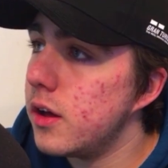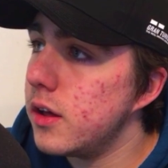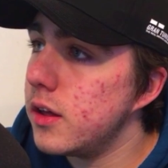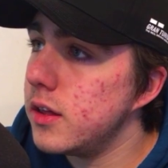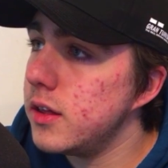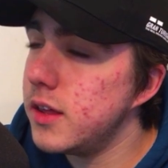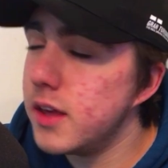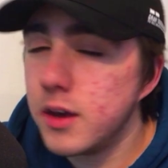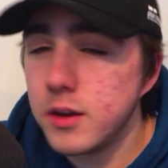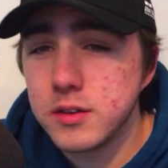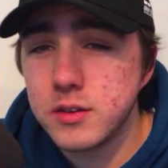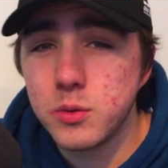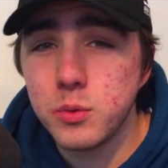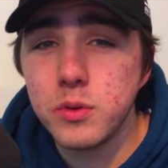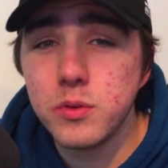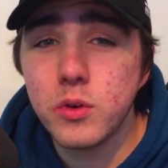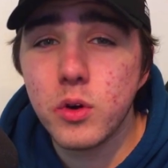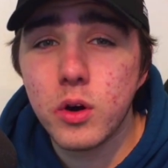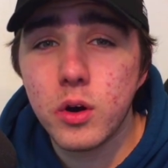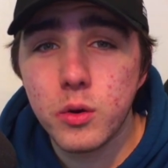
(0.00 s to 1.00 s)
yeah, so we've
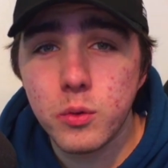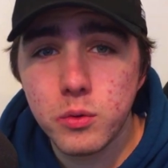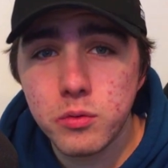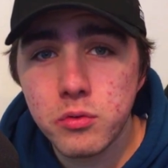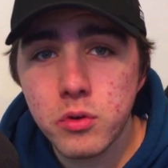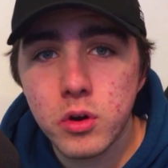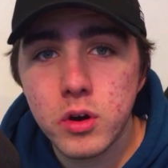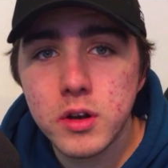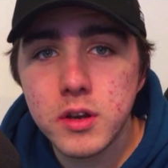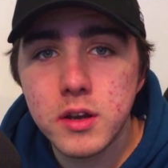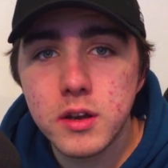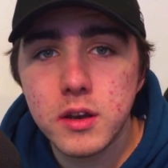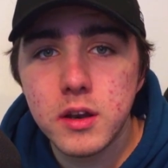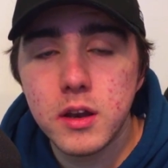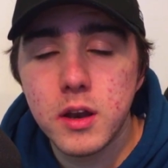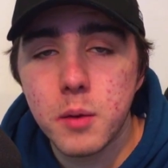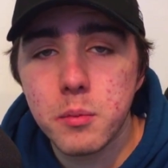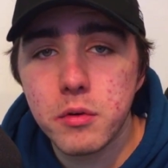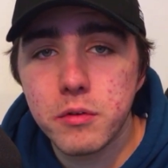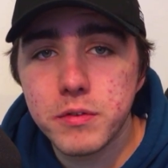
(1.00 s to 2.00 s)
got a
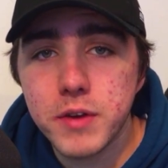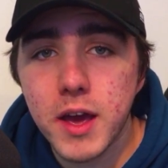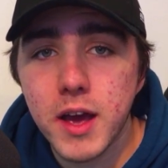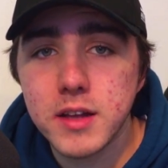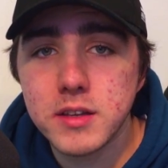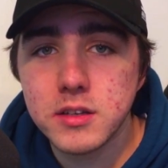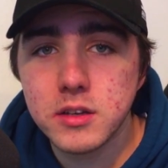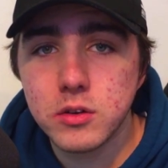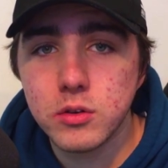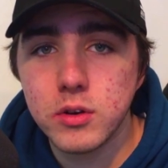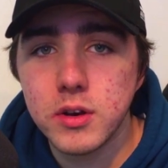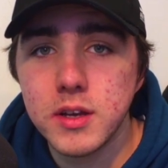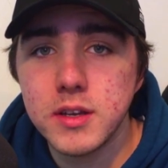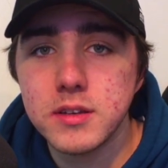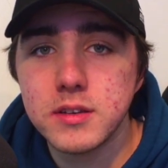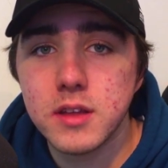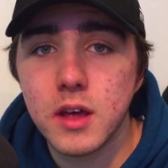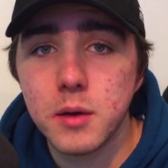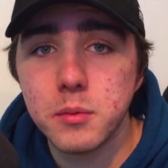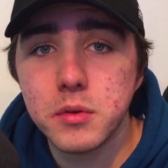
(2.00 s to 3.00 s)
number of categories
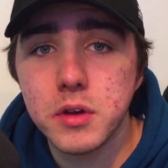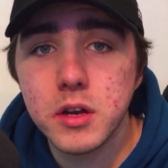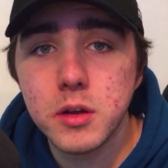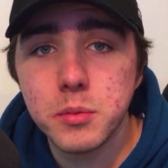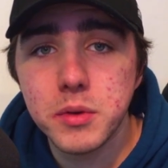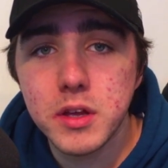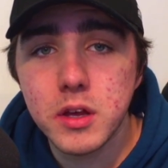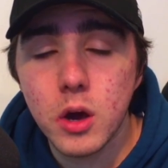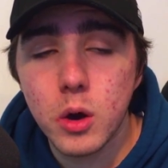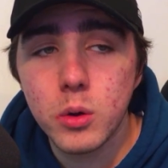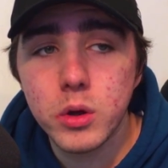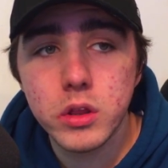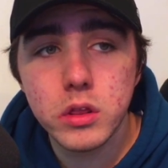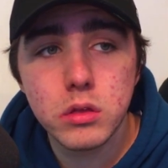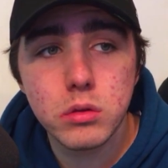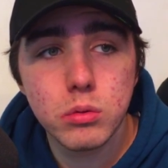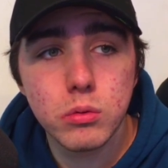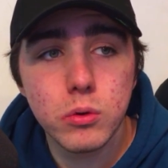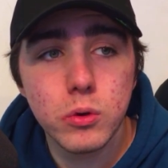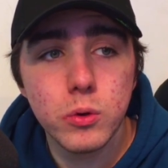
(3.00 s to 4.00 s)
that I'm going to be going
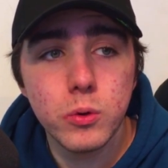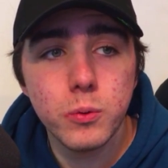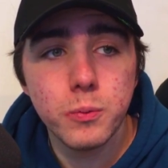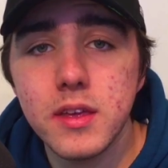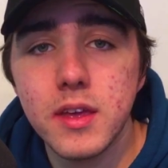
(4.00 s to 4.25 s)
through,